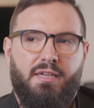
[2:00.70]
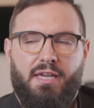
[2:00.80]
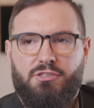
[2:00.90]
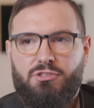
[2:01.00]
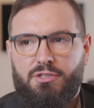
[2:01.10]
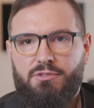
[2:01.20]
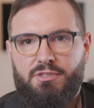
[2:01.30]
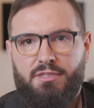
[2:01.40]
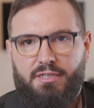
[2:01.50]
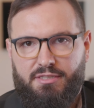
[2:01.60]
has
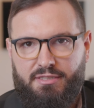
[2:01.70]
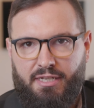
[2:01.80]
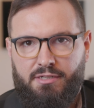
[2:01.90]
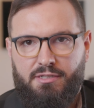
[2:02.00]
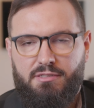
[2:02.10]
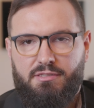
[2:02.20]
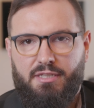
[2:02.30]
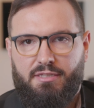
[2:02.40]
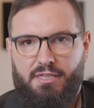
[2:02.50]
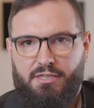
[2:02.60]
chosen their standards
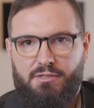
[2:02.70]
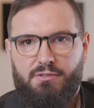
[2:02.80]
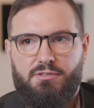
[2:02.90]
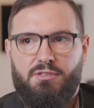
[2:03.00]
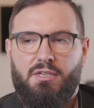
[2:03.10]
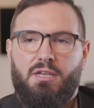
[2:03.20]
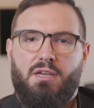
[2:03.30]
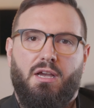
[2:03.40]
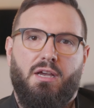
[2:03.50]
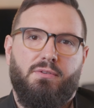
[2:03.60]
that they use
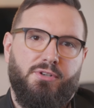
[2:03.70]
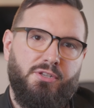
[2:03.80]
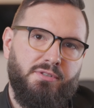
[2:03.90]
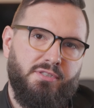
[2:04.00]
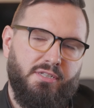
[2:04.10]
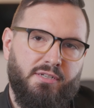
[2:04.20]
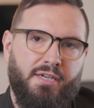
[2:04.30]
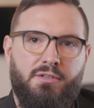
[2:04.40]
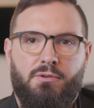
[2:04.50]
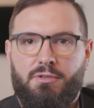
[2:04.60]
for you as the
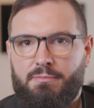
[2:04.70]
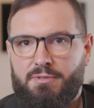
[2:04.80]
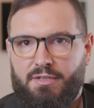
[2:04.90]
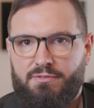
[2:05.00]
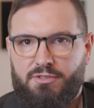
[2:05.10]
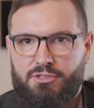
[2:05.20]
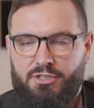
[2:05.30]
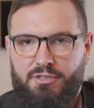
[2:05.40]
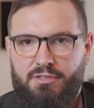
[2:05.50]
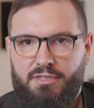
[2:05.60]
client or themselves
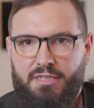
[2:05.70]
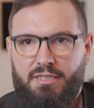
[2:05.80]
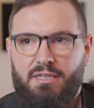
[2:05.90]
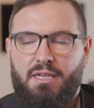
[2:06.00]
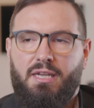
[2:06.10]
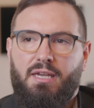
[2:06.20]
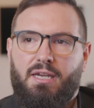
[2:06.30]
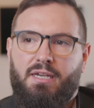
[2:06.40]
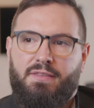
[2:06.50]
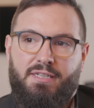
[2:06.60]
internally,
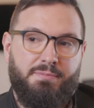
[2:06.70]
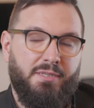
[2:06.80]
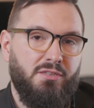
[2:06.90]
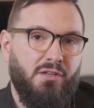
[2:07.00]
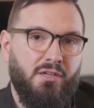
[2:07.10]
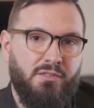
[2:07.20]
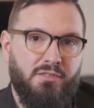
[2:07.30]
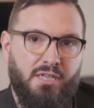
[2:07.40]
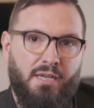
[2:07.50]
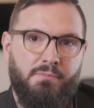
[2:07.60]
and they spent a
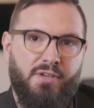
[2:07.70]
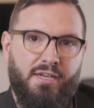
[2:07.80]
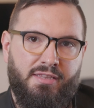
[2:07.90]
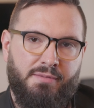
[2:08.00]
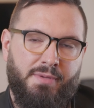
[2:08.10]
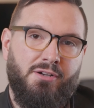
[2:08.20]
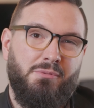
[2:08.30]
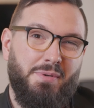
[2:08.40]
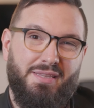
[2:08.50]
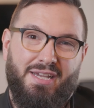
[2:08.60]
long time vetting them
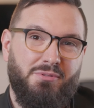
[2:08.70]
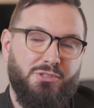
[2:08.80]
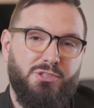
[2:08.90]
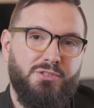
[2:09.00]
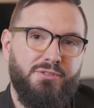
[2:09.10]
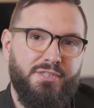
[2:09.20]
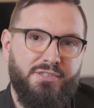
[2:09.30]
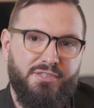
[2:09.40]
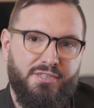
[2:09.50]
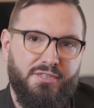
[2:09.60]
out, but that was 2
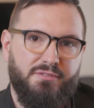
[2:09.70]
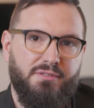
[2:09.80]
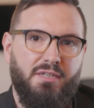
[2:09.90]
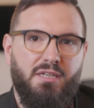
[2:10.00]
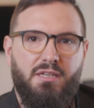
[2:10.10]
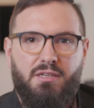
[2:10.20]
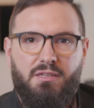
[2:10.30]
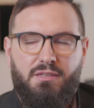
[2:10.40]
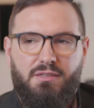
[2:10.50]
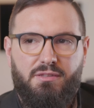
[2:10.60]
years ago,
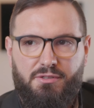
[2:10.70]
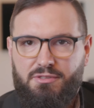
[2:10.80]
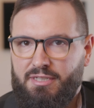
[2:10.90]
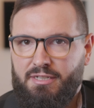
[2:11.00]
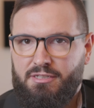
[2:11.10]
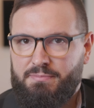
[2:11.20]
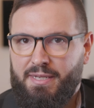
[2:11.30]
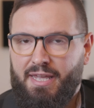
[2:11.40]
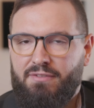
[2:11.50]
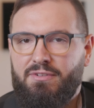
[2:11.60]
those standards may
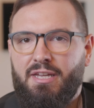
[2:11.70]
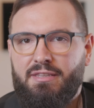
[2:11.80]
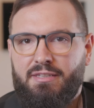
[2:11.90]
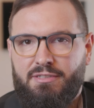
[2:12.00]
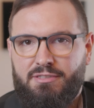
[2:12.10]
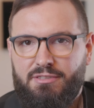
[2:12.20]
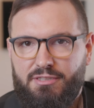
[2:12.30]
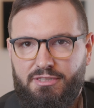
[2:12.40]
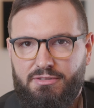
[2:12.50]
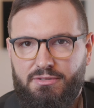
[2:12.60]
have nothing to
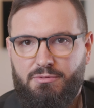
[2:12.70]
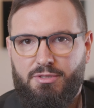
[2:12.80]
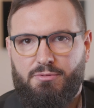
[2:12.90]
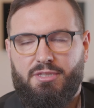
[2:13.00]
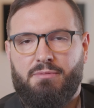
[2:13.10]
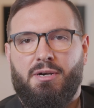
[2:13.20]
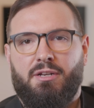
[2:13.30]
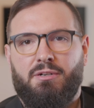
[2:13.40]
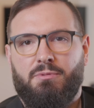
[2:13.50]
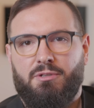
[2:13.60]
do with what the
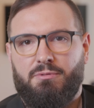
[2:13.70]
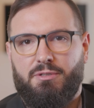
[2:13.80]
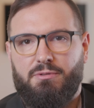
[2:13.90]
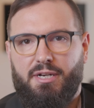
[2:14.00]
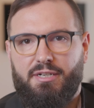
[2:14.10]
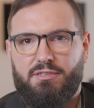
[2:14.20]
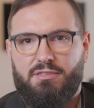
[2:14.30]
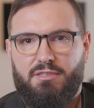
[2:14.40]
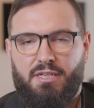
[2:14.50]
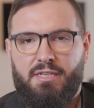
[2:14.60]
modern world
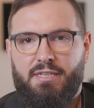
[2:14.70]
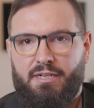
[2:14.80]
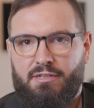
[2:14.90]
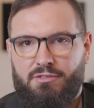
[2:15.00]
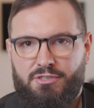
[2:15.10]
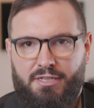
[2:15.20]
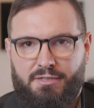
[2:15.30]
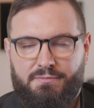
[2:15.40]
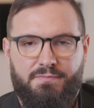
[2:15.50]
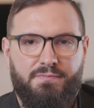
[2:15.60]
requires in technology now.